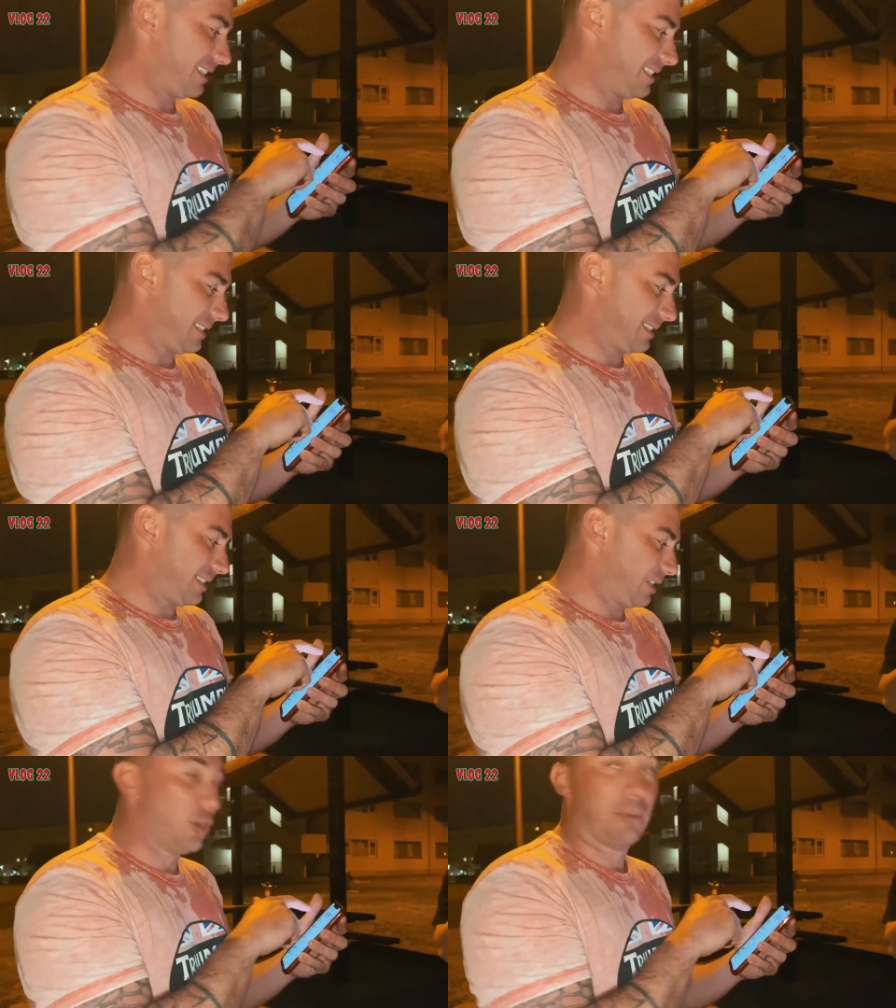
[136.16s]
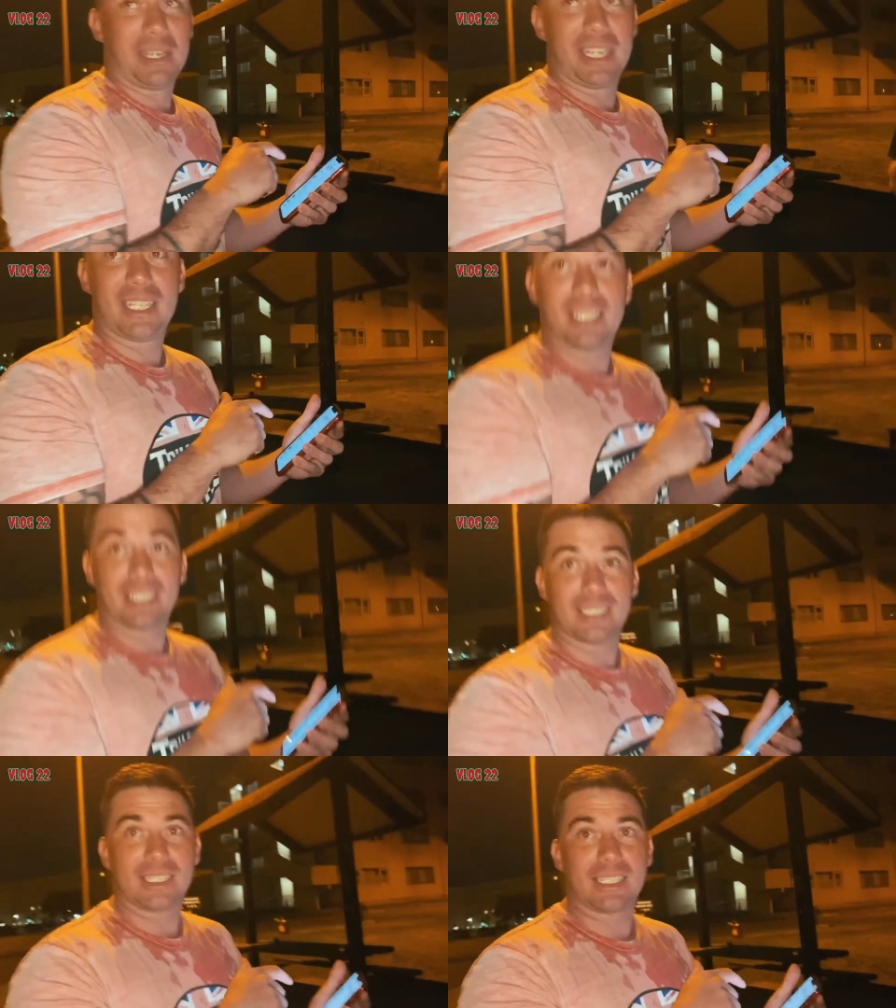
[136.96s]
now, bro? Who, me? Yeah.
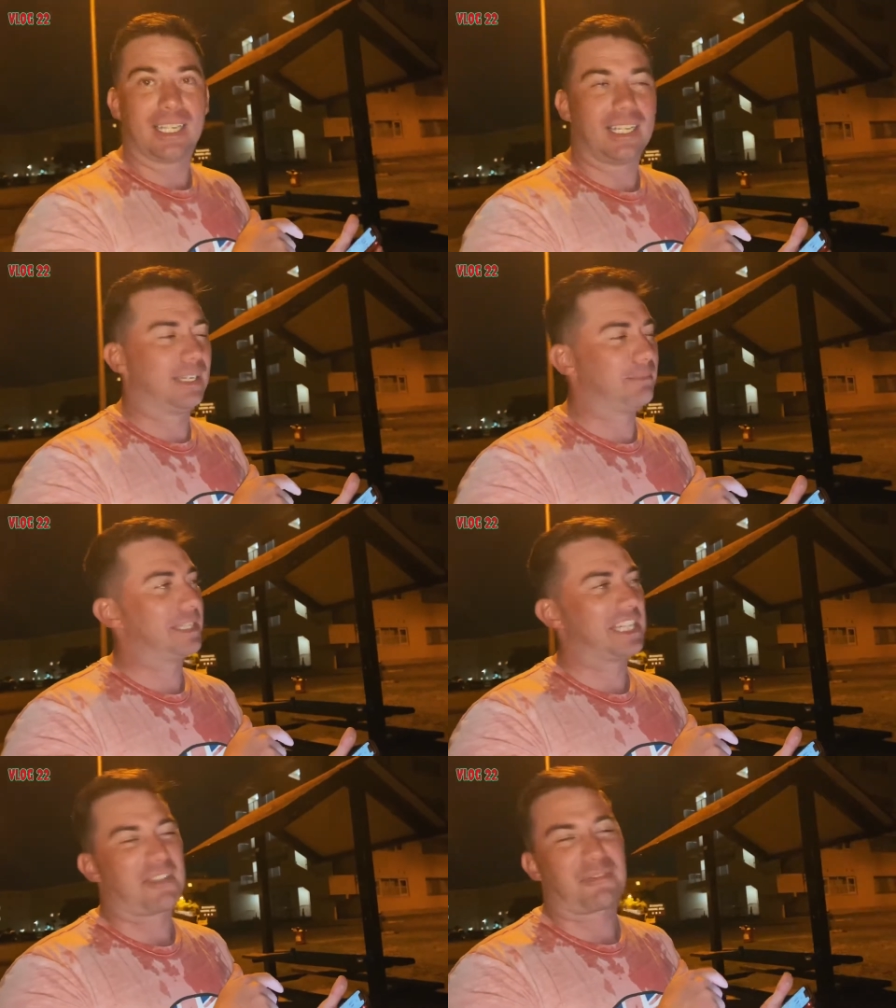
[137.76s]
Uh, midlife